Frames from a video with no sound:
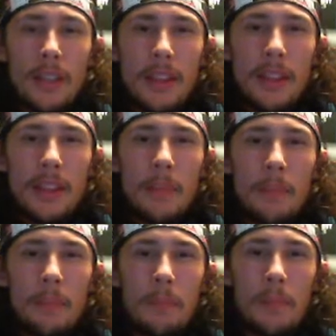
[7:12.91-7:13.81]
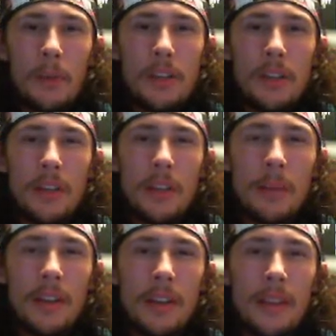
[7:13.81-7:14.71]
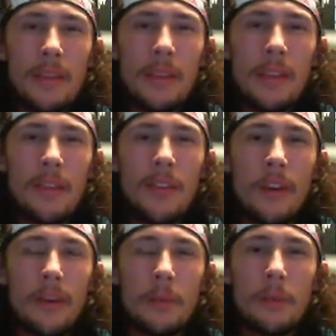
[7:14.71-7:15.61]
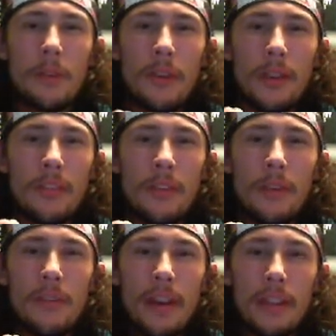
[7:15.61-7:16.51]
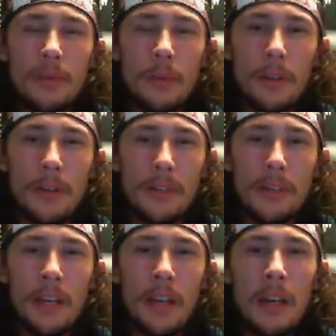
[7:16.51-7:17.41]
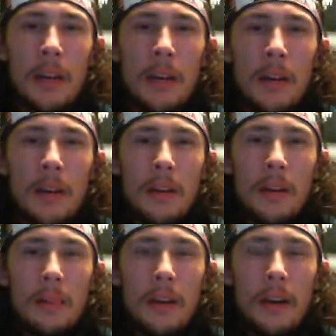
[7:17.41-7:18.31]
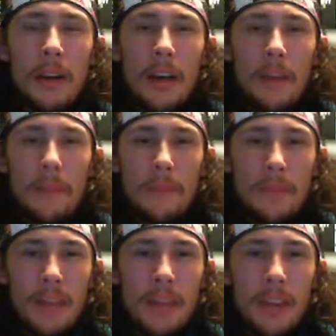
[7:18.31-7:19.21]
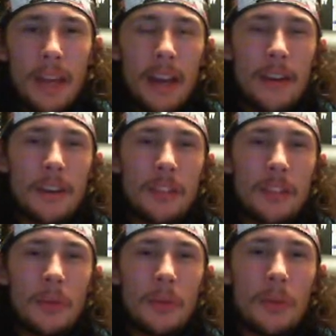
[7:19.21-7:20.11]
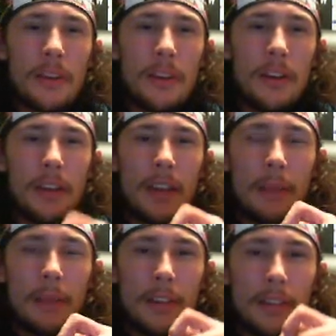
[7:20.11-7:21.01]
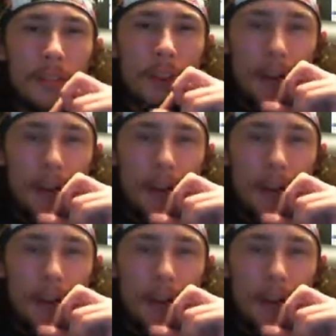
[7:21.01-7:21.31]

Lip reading: I'm pretty sure I think they did Fire Emblem too. They definitely do Advance Wars. But yeah, I hear it's a really good game, really fun.